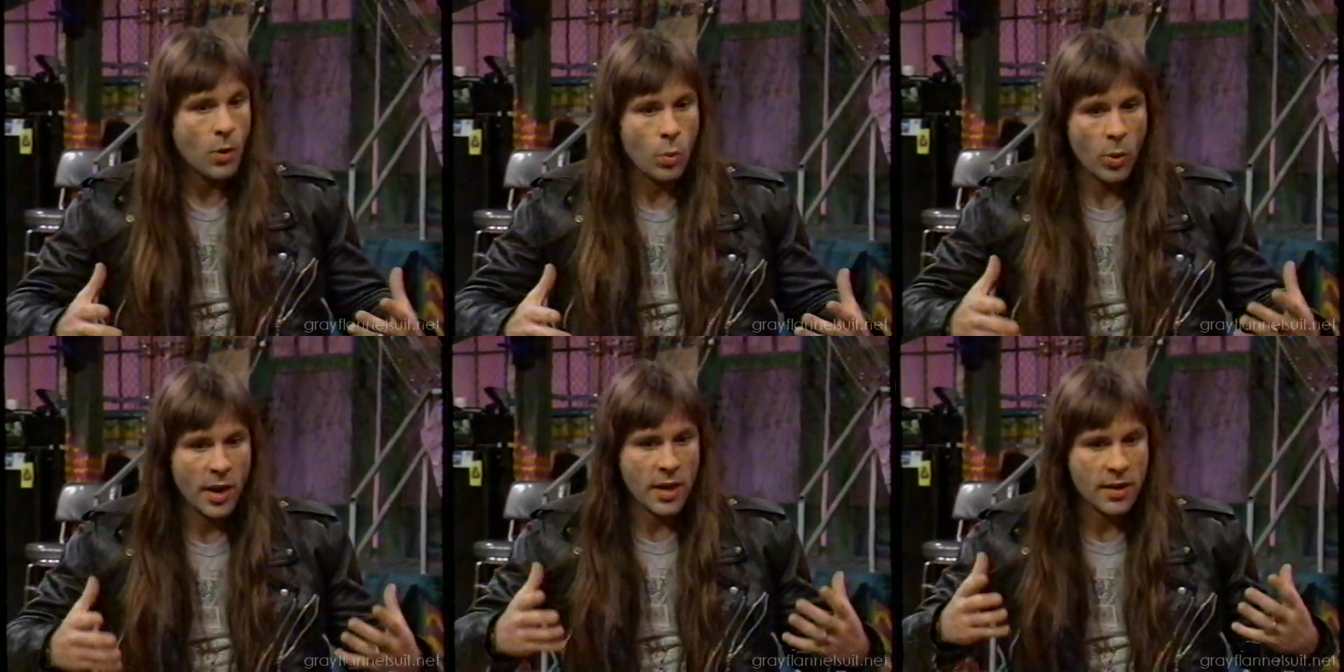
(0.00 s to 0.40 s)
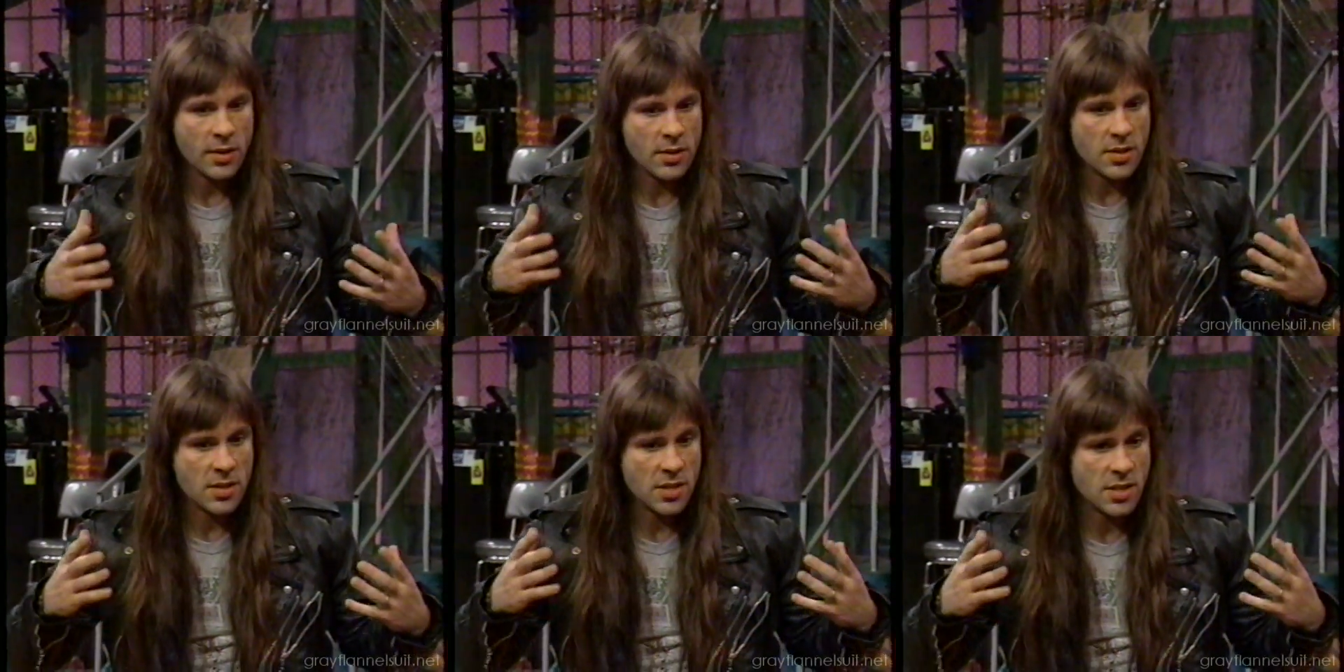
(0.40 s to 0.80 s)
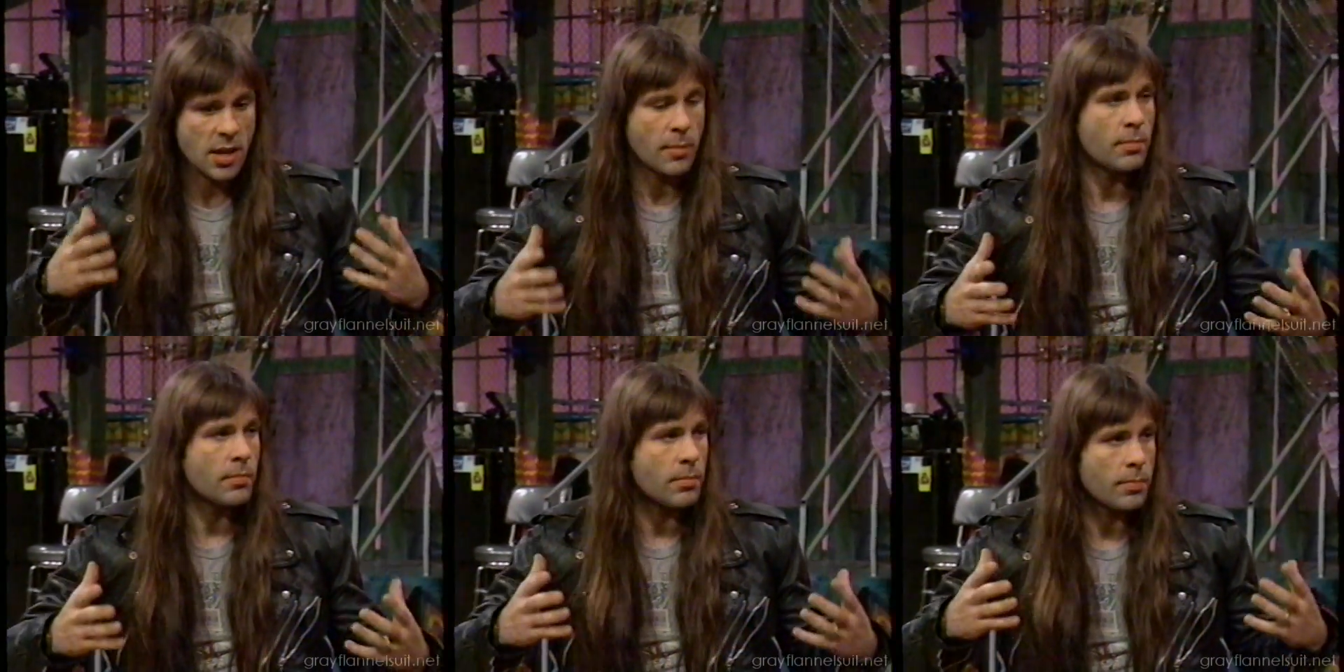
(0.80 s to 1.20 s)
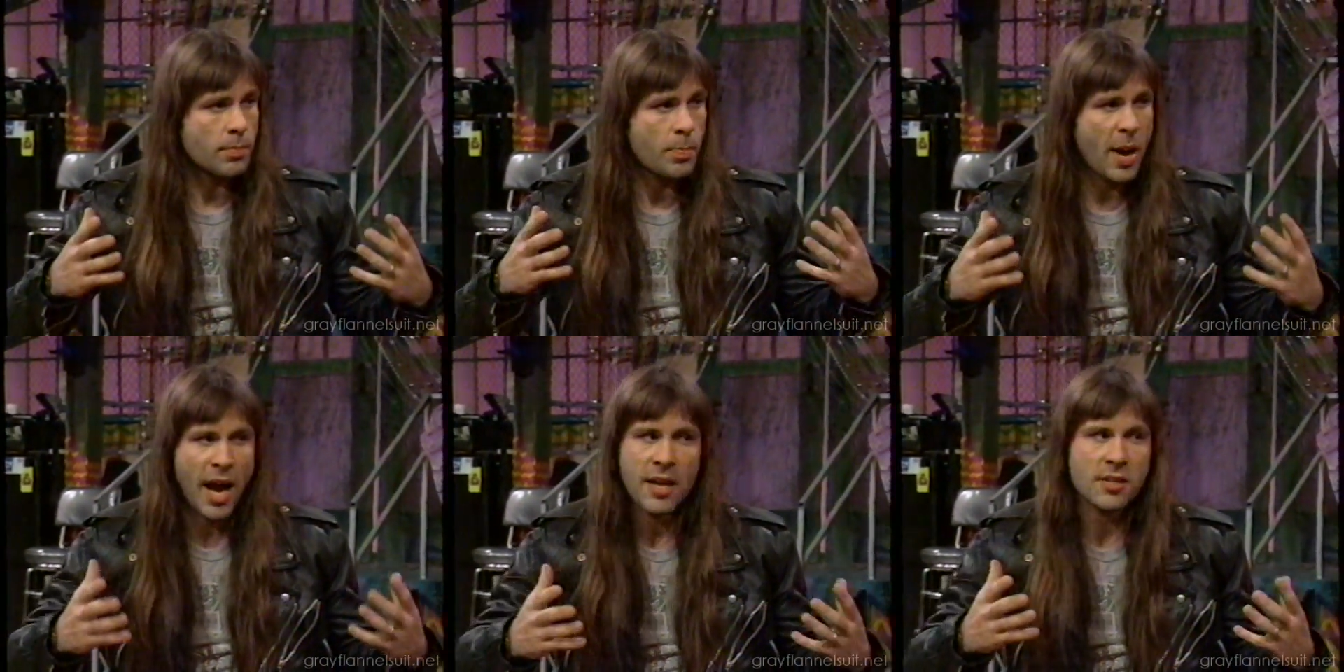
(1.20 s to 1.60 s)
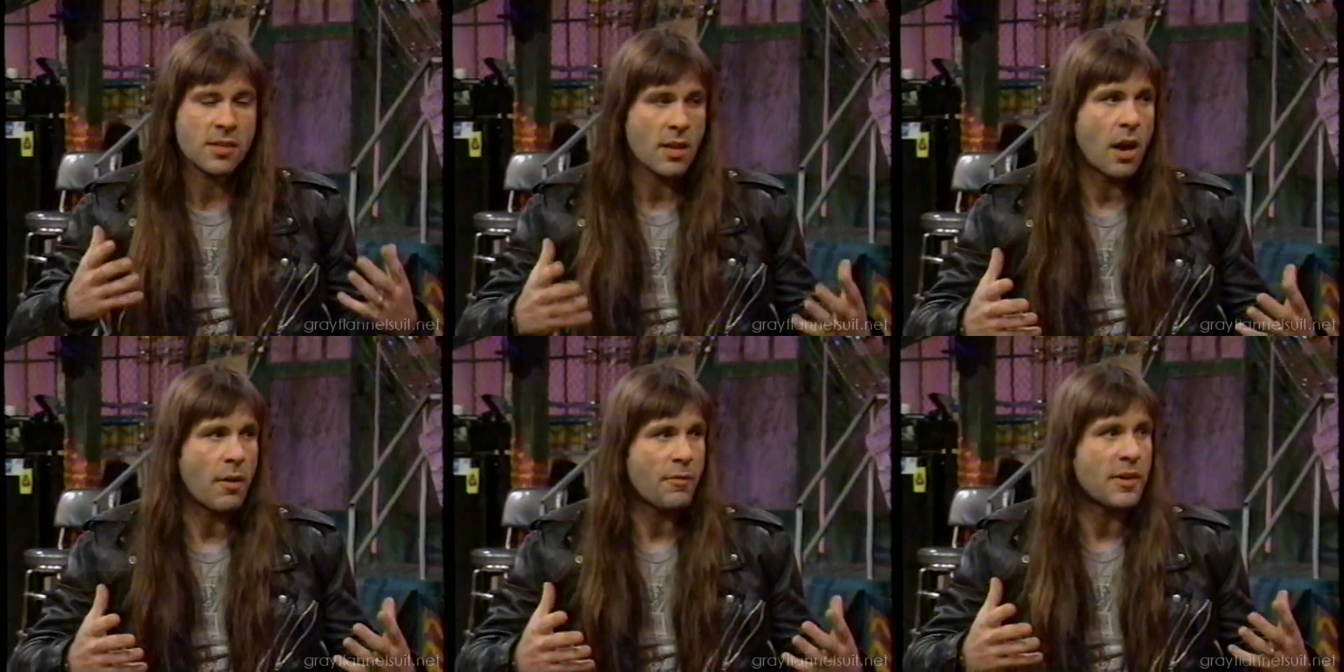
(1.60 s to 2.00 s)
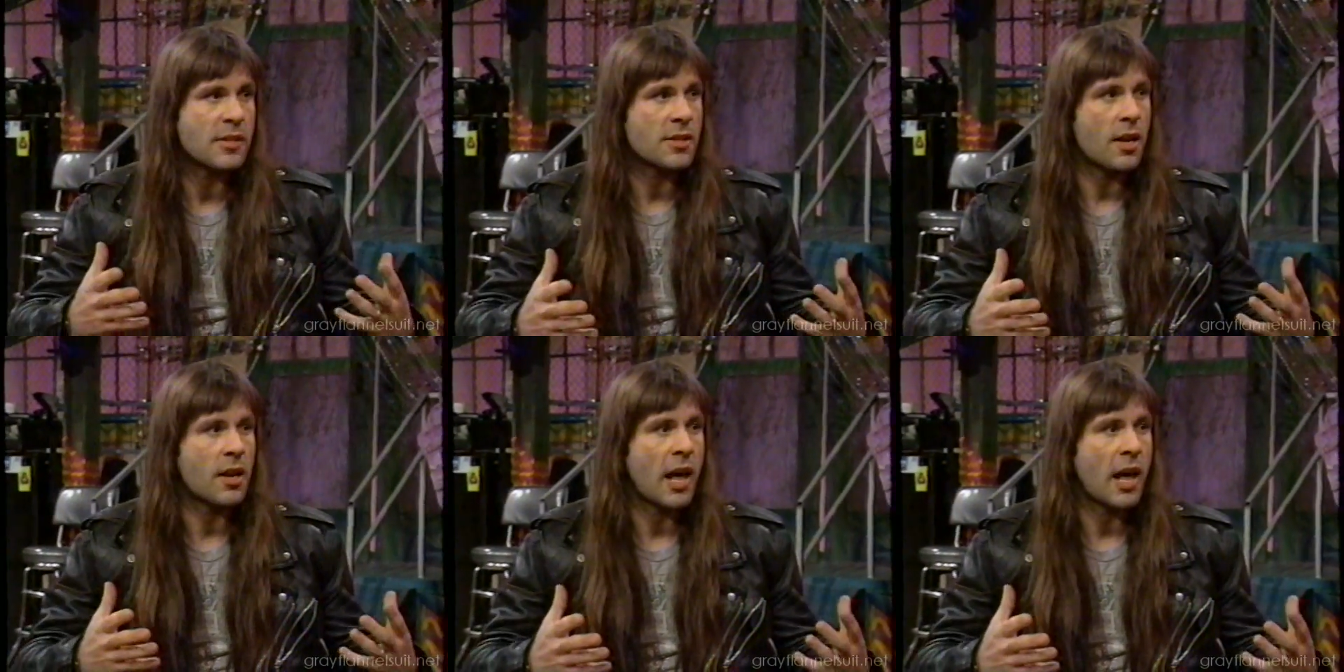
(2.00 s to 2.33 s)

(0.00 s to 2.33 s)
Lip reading: where some bad stuff isn't